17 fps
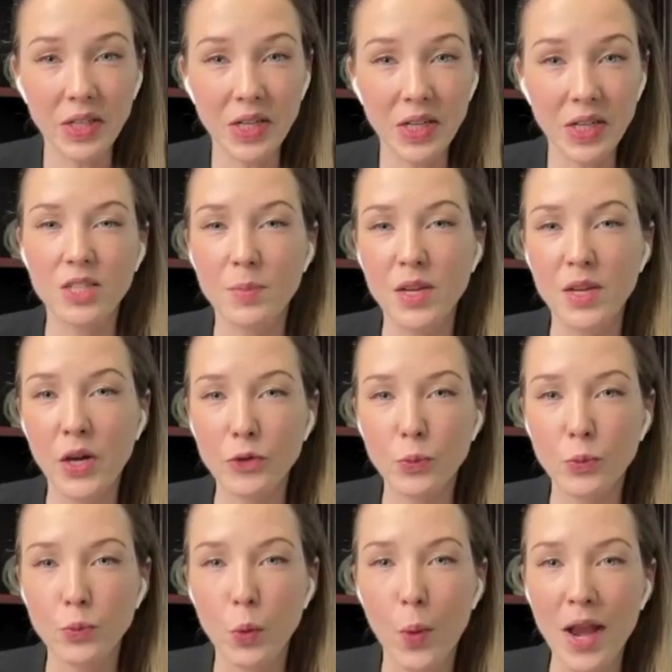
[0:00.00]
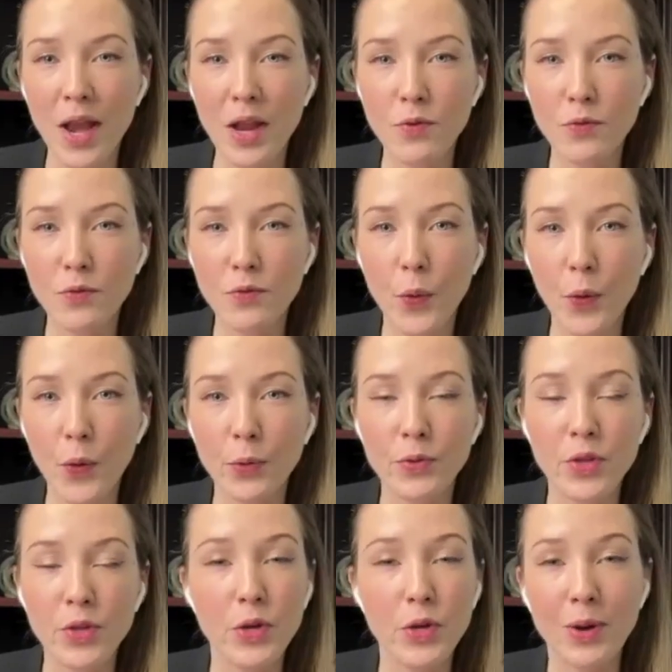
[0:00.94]
Is it because we're waiting for
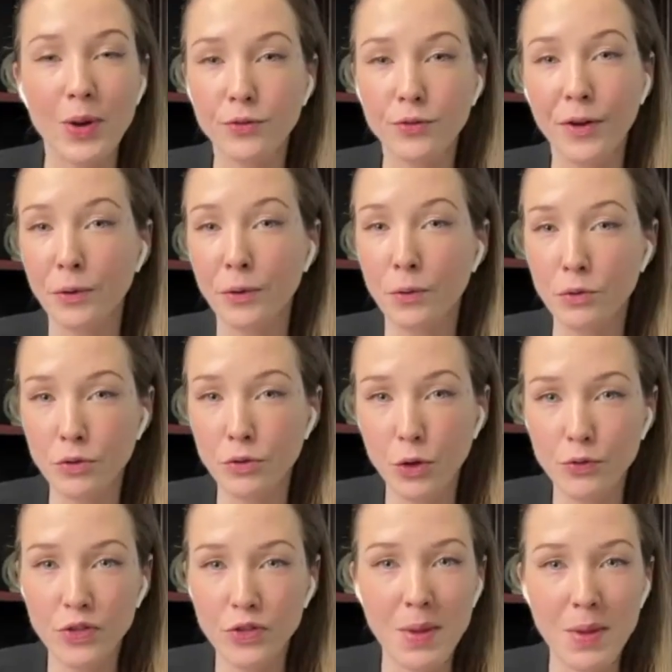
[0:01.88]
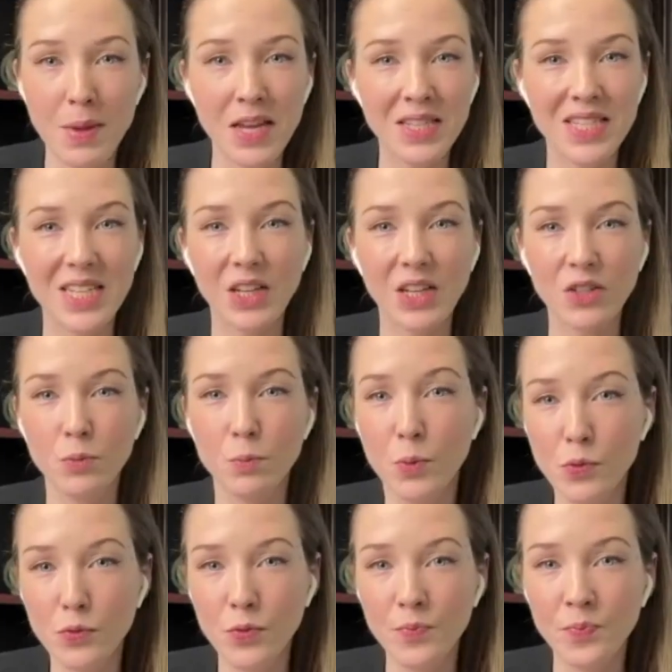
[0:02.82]
the U S Federal Reserve to make its next
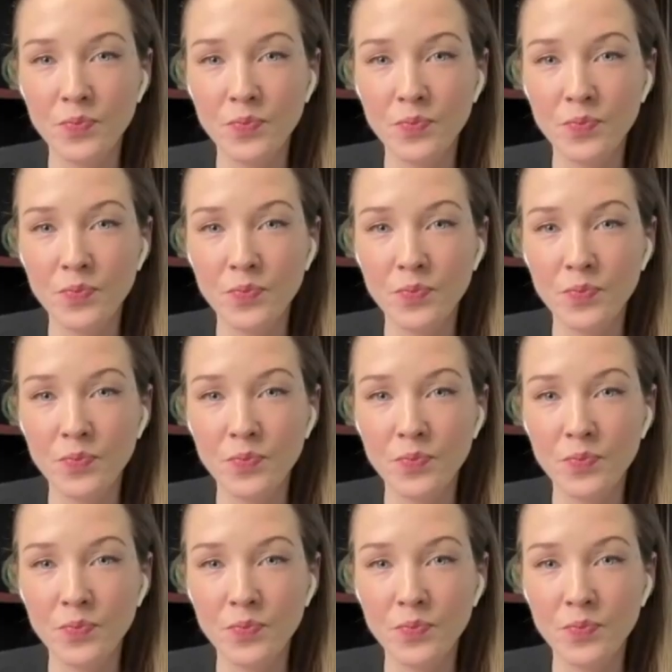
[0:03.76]
move?